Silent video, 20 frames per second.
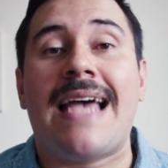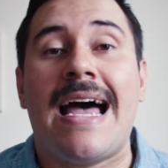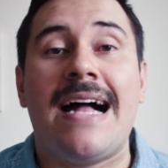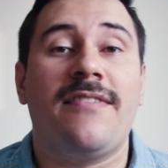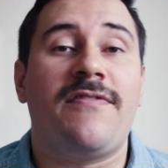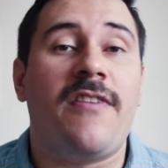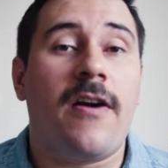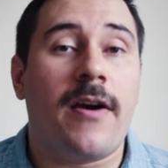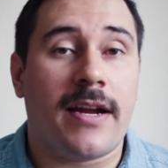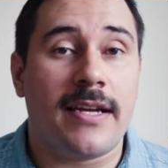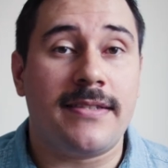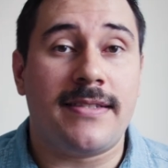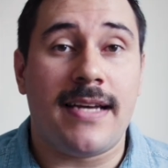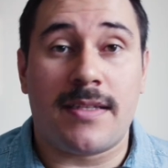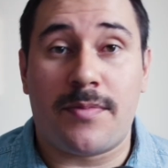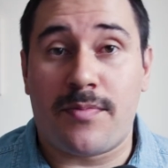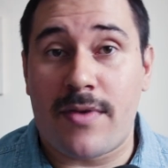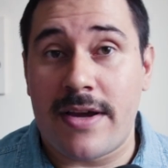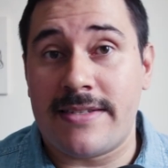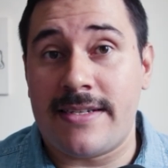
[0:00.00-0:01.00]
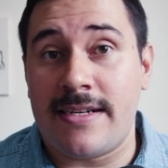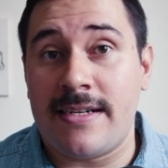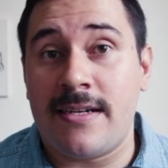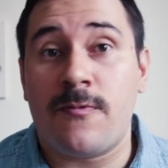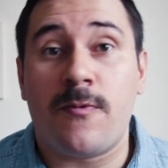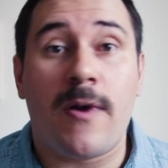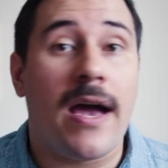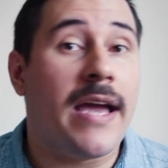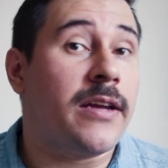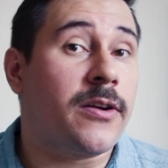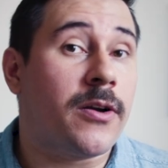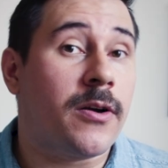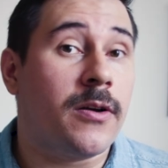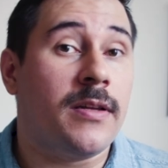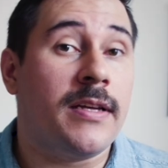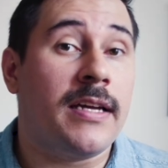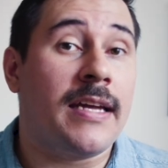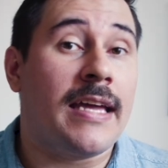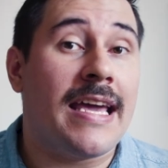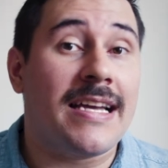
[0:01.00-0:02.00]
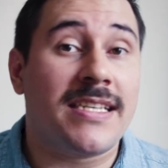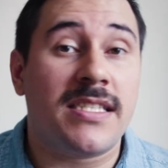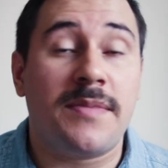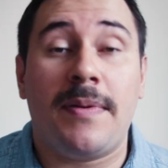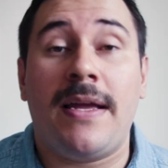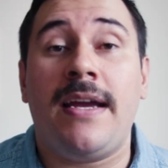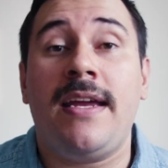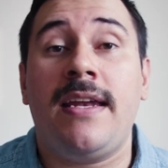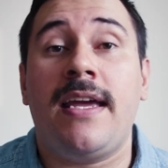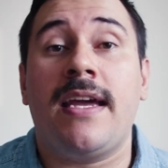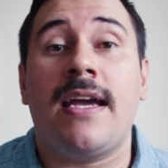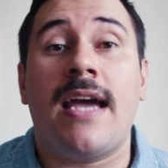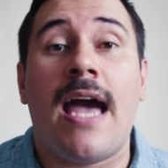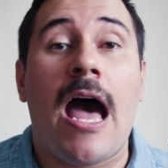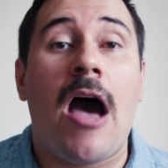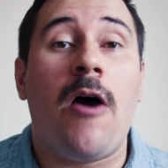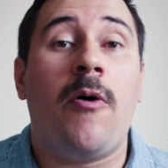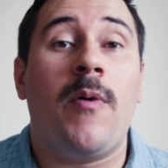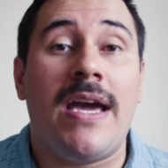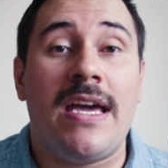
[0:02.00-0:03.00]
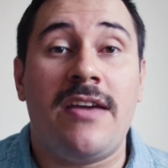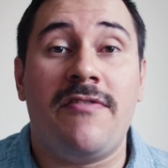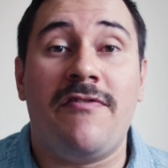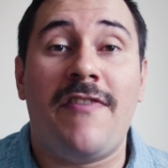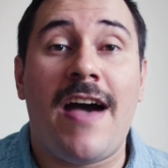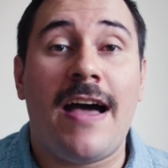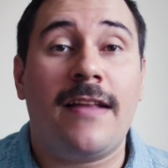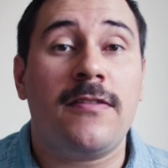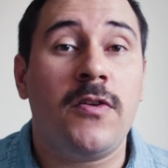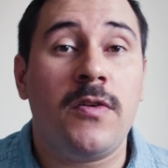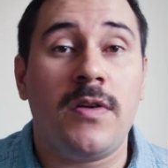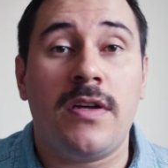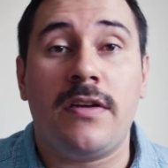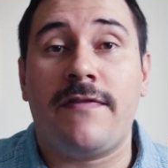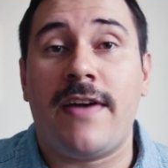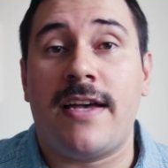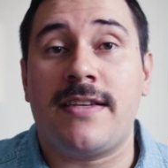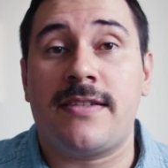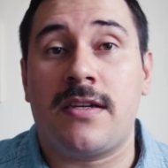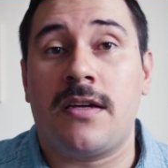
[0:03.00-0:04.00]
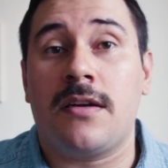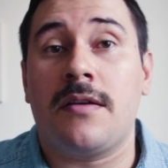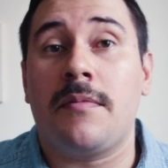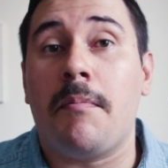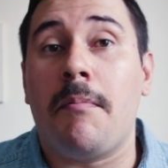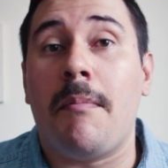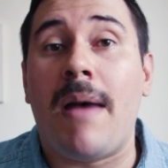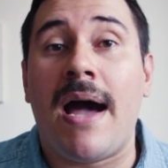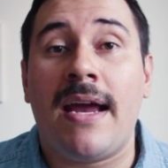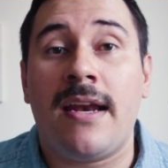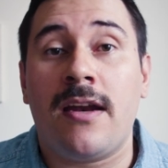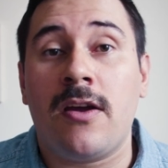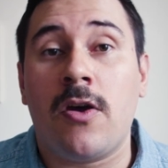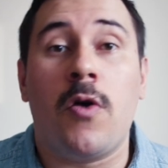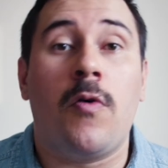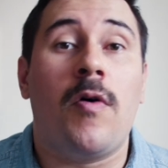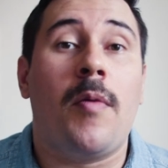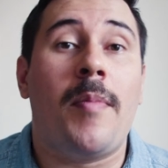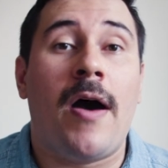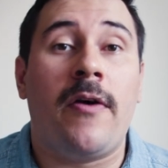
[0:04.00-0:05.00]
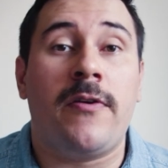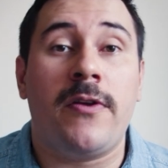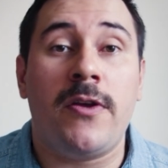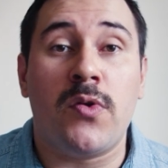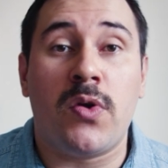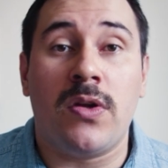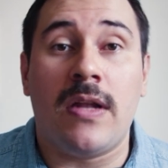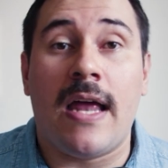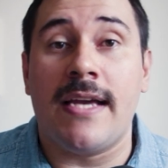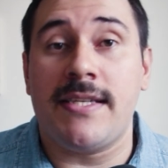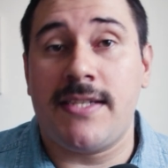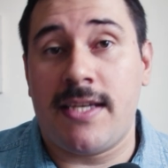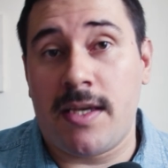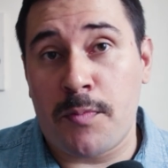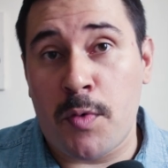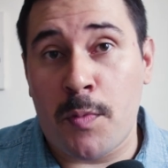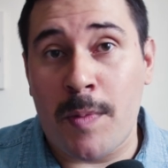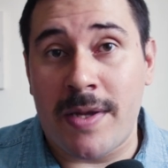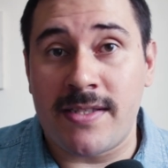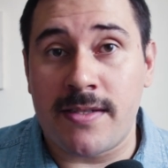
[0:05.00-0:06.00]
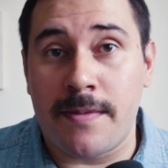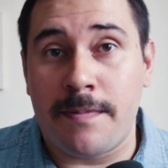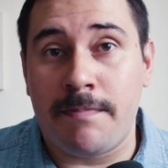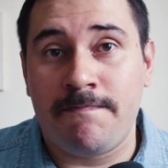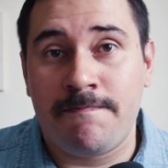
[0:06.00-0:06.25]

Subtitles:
Alpha Architect President Ryan Kirlin explaining how a value investor might go about utilizing momentum.